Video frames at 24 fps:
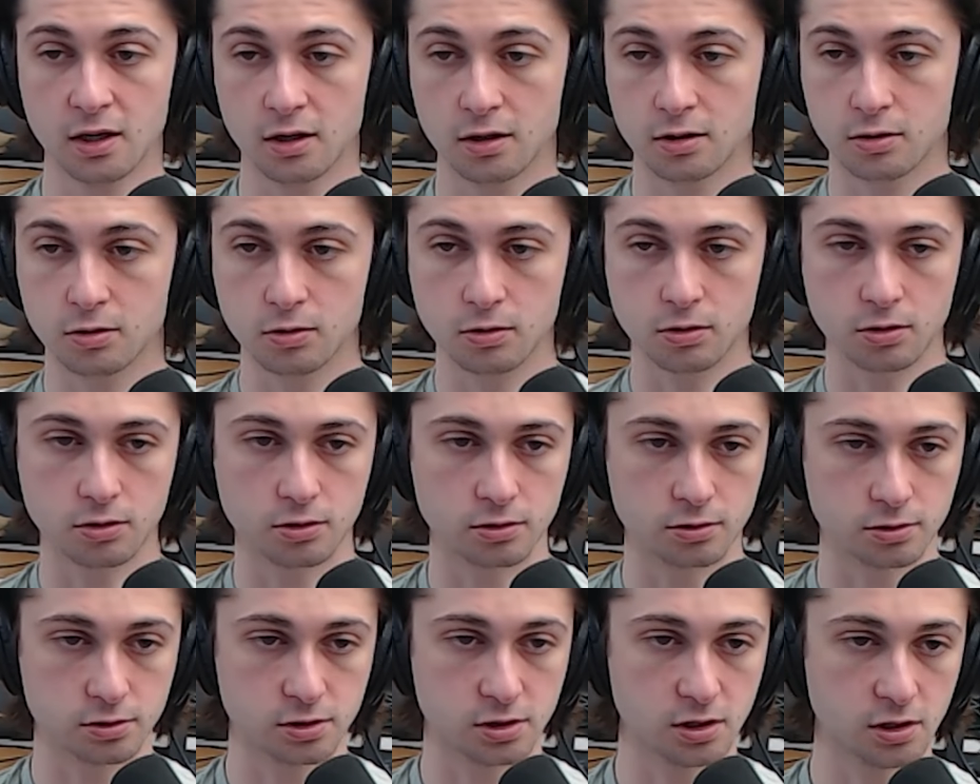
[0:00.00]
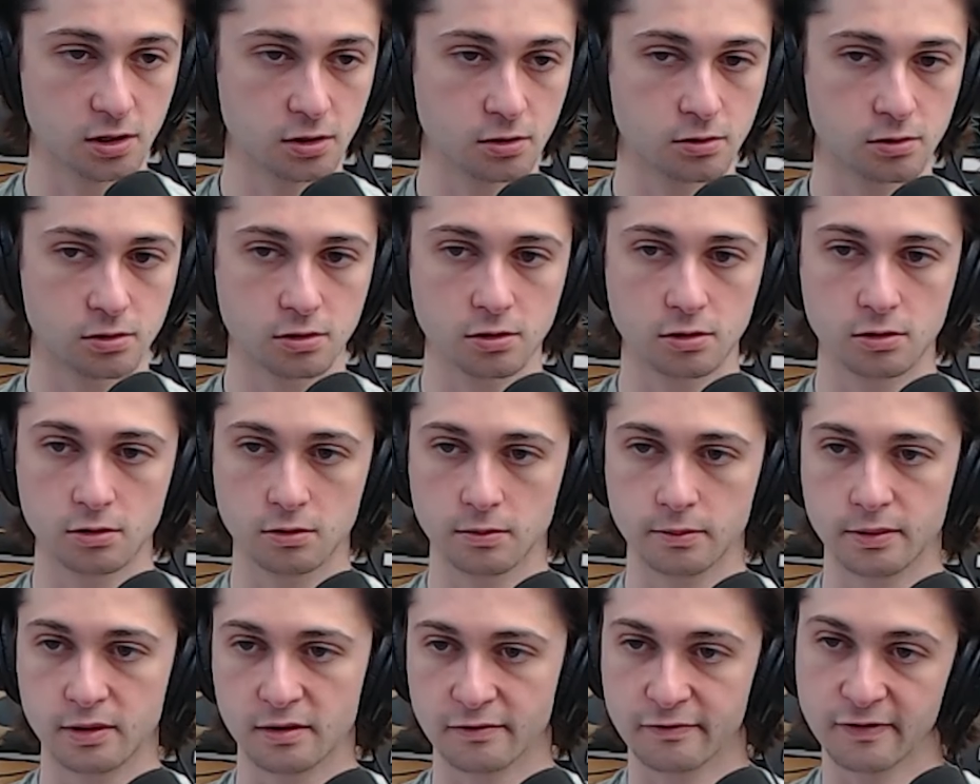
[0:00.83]
Google to
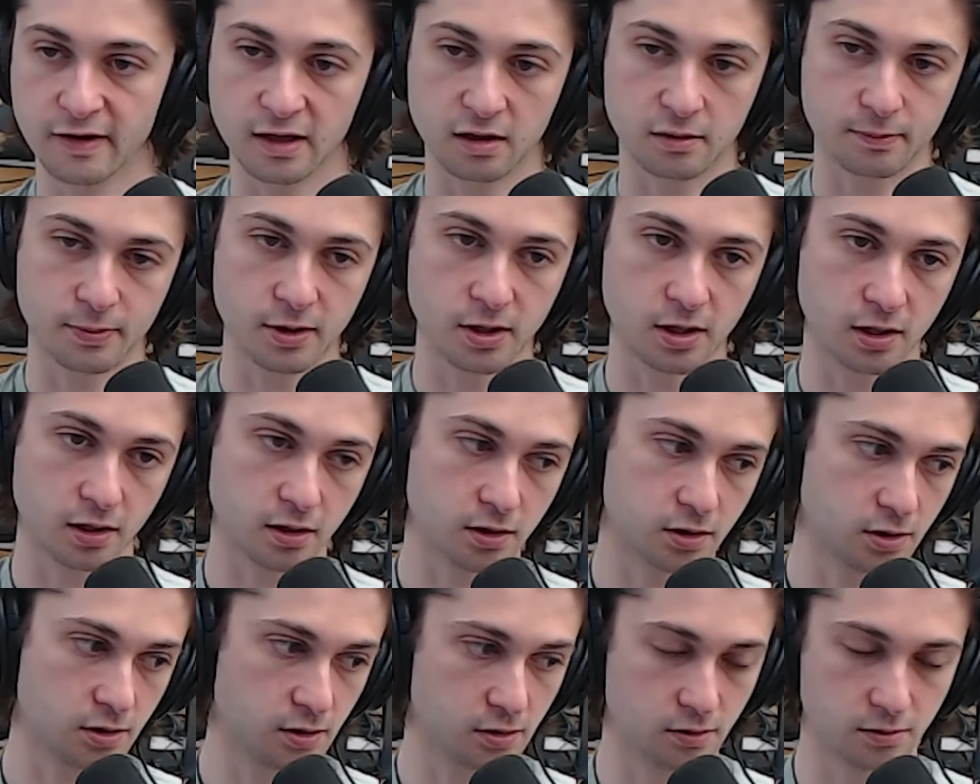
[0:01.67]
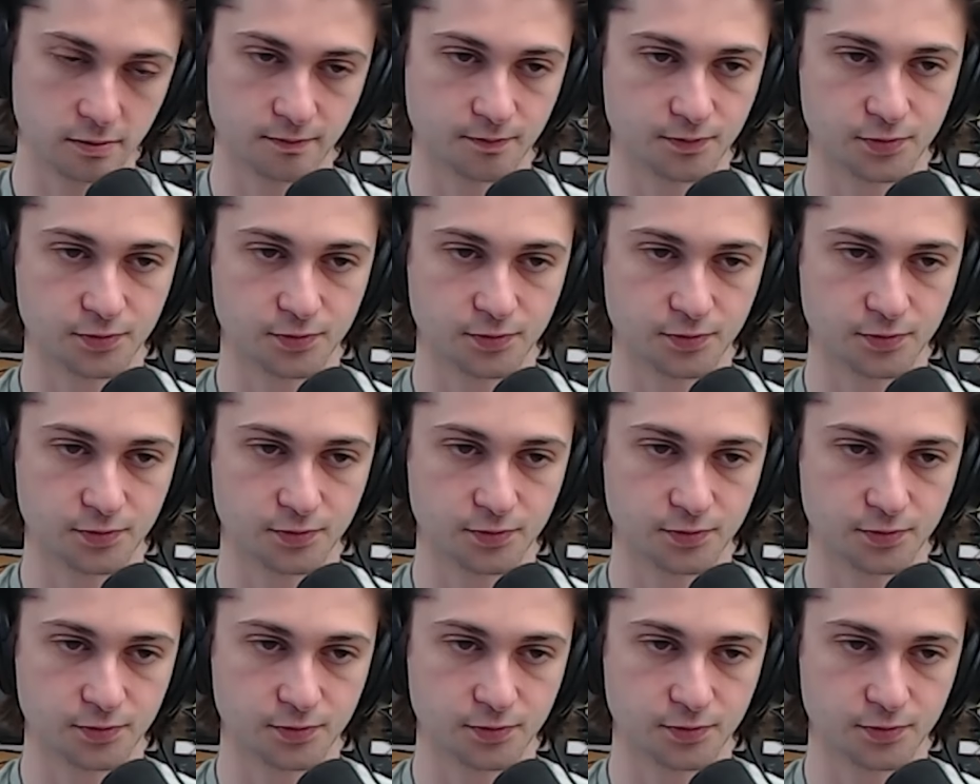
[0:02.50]
YouTube to Facebook to